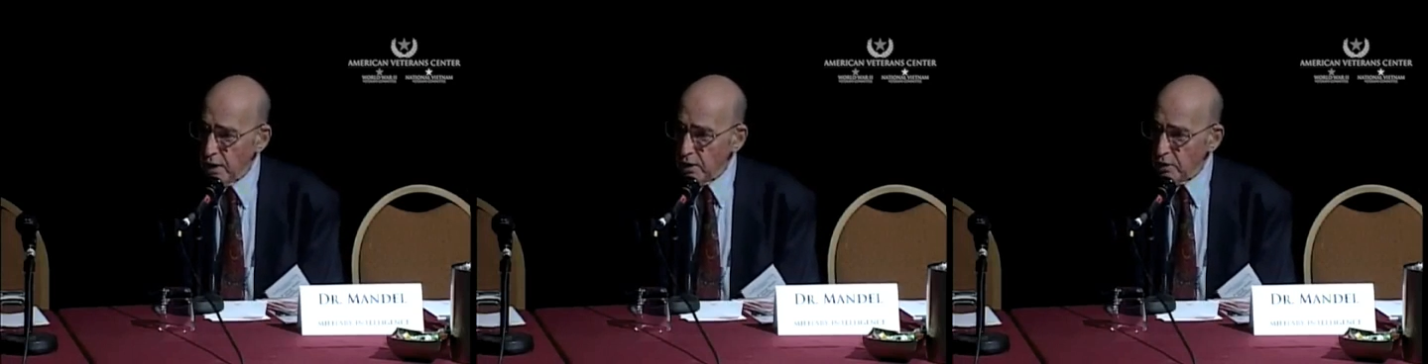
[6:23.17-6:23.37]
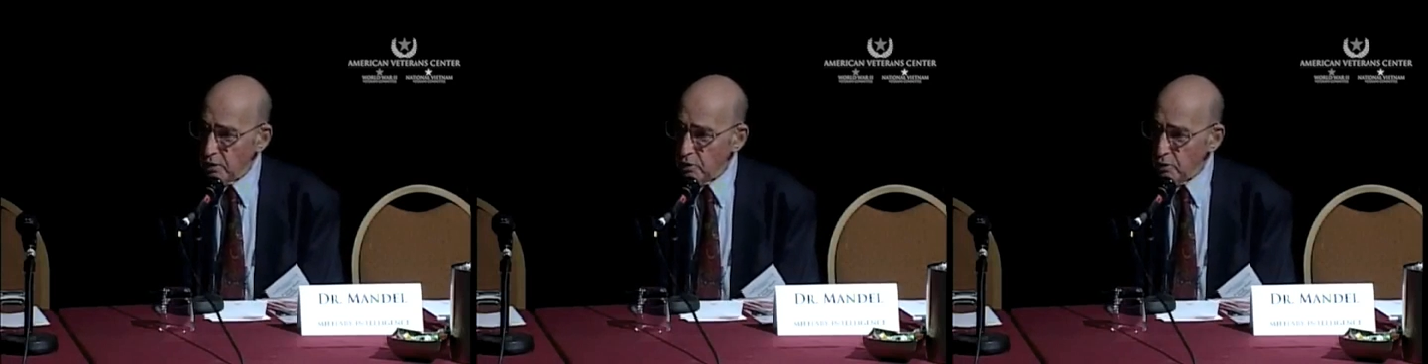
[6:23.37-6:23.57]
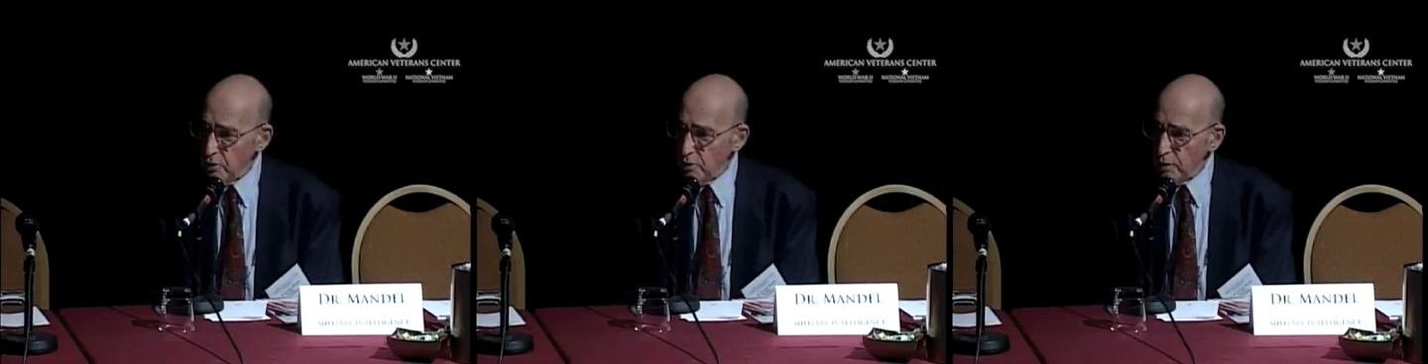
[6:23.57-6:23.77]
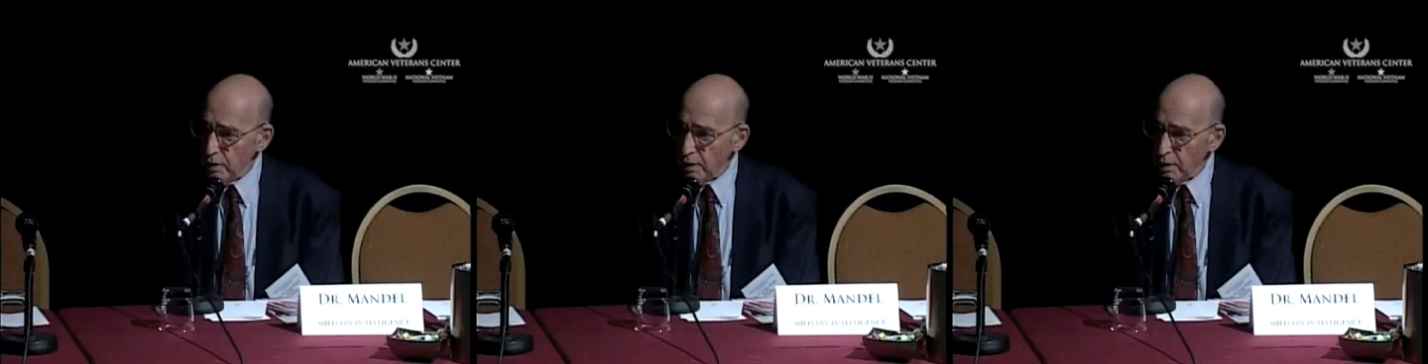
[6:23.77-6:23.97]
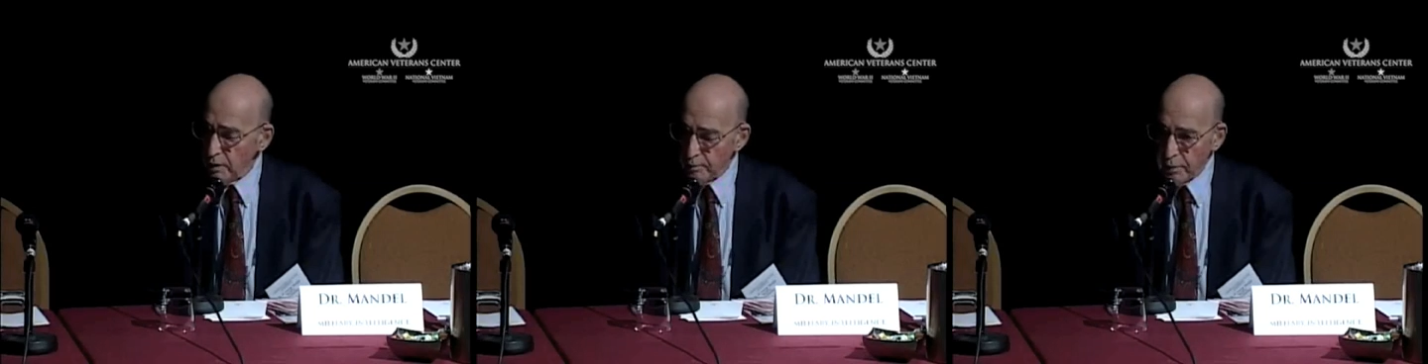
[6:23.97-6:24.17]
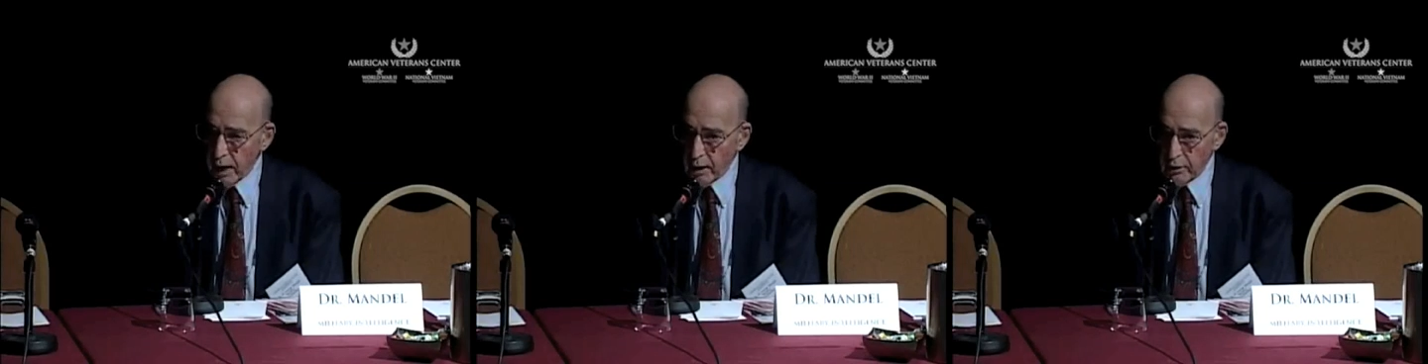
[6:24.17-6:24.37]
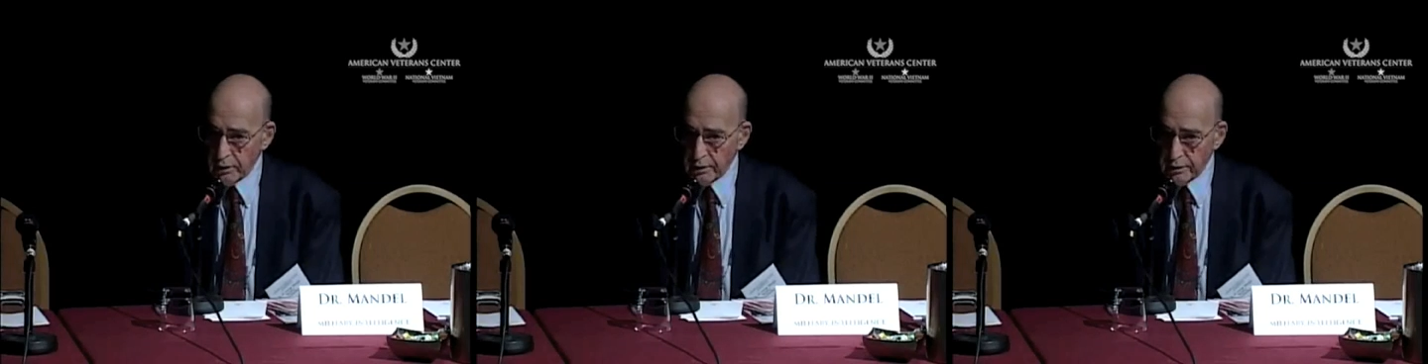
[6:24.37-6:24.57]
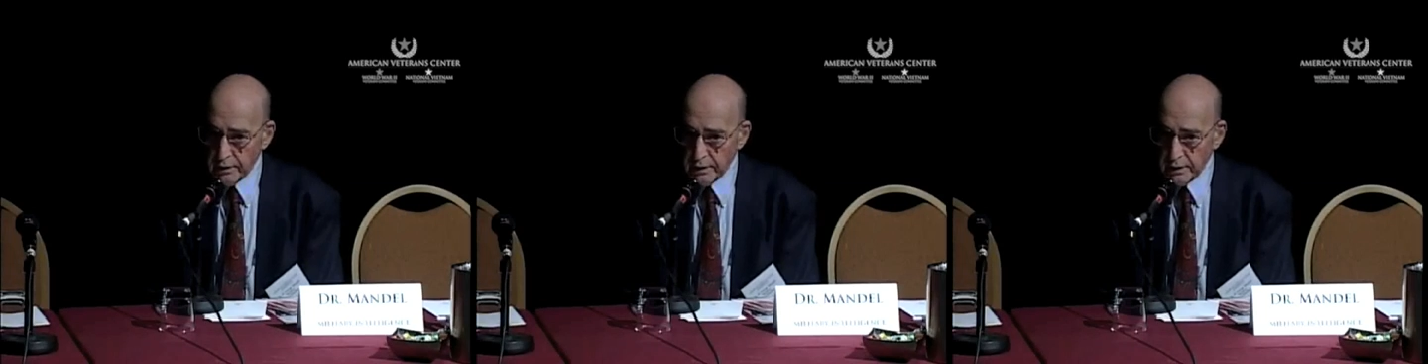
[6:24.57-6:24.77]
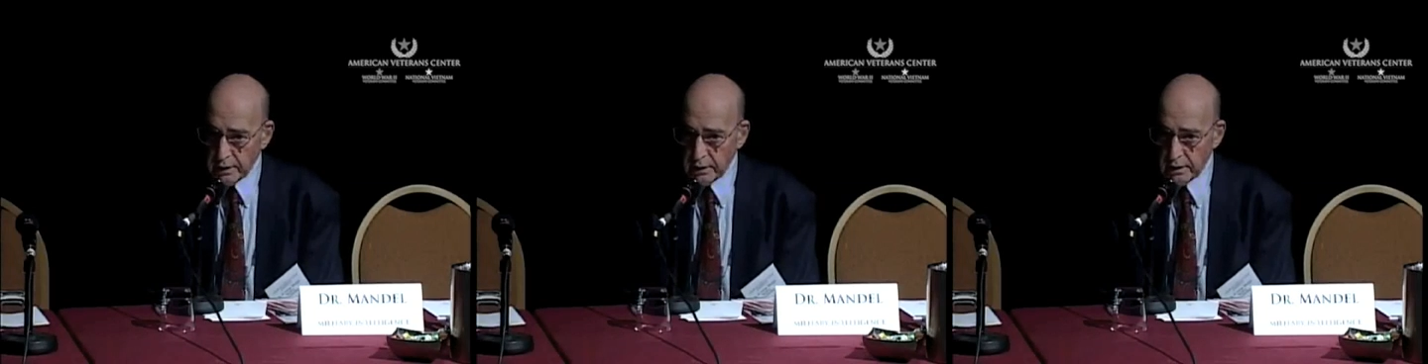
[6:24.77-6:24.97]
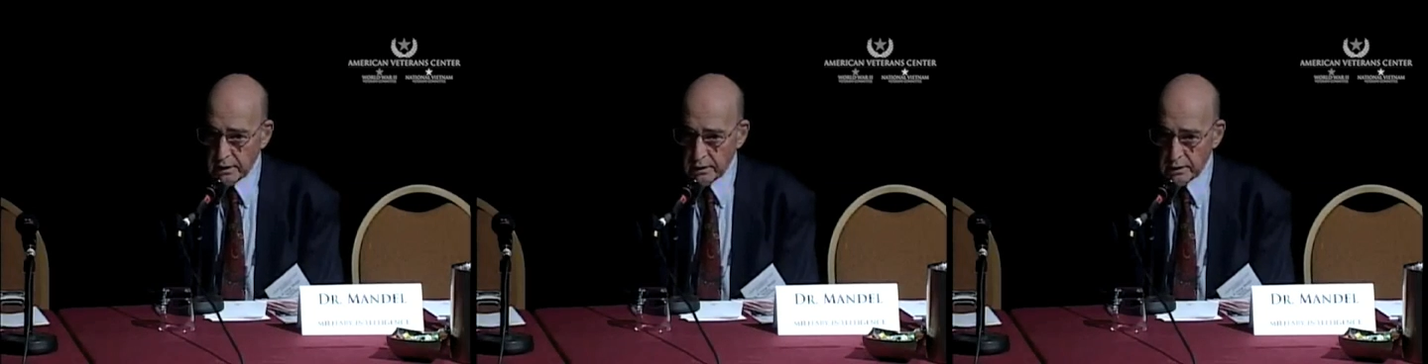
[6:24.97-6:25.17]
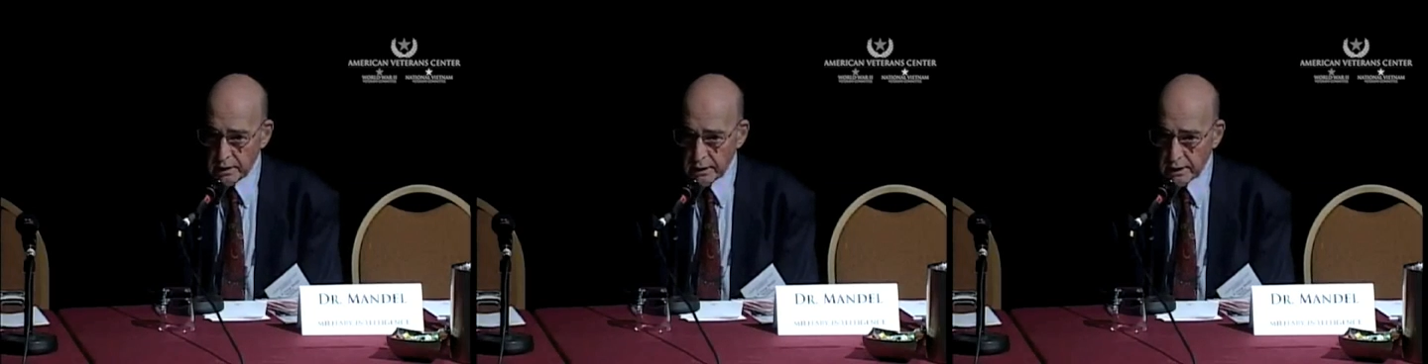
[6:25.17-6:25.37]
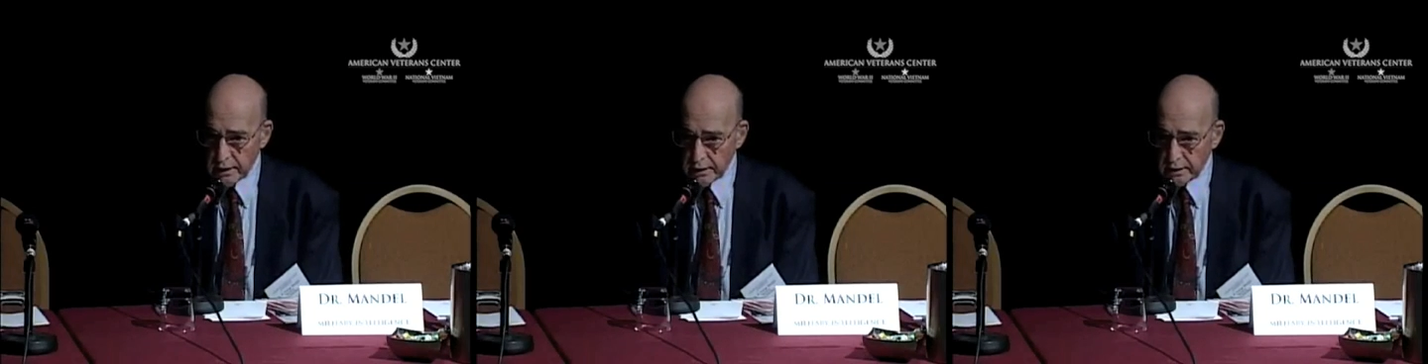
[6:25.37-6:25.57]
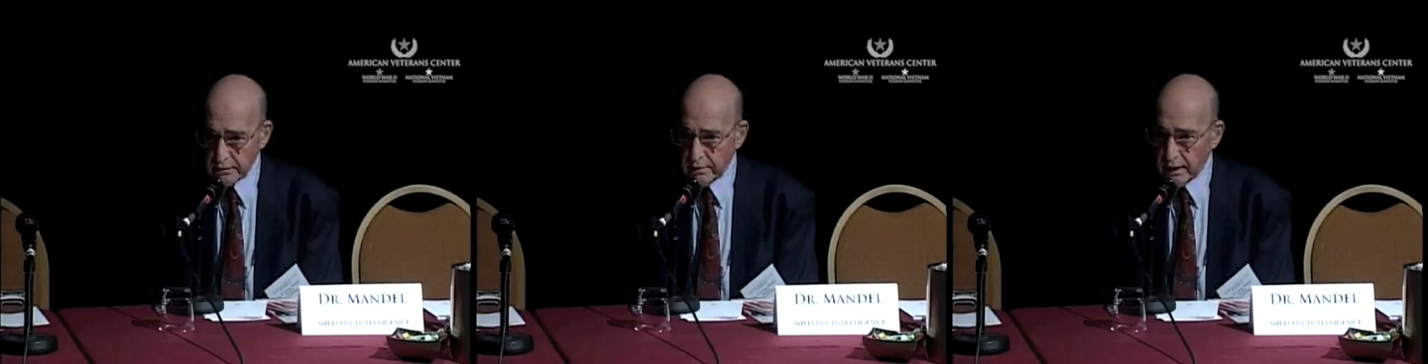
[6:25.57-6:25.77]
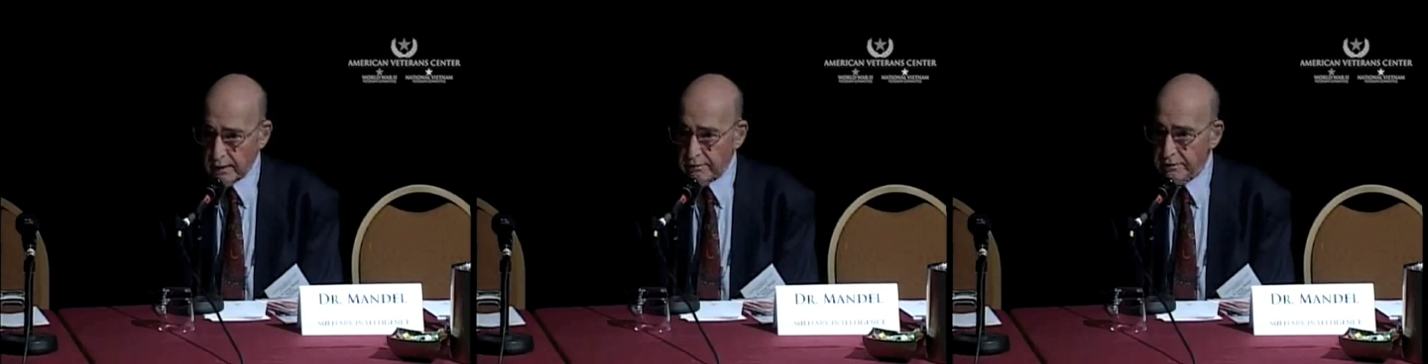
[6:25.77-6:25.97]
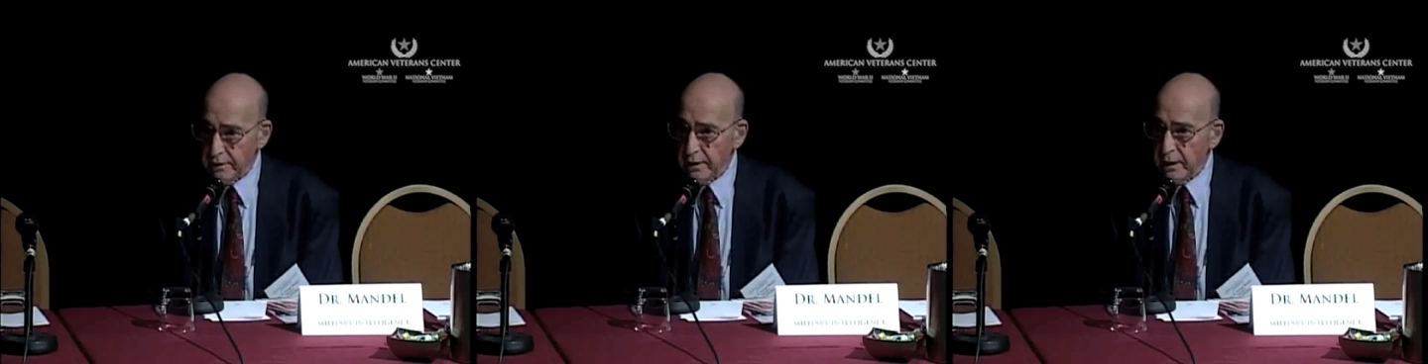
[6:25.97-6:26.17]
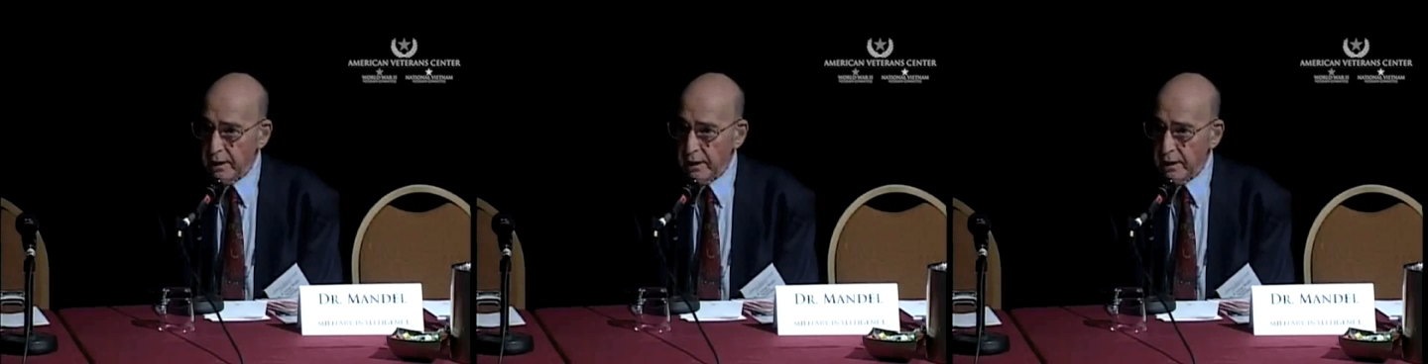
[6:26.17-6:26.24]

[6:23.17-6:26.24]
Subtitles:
to power their aircraft.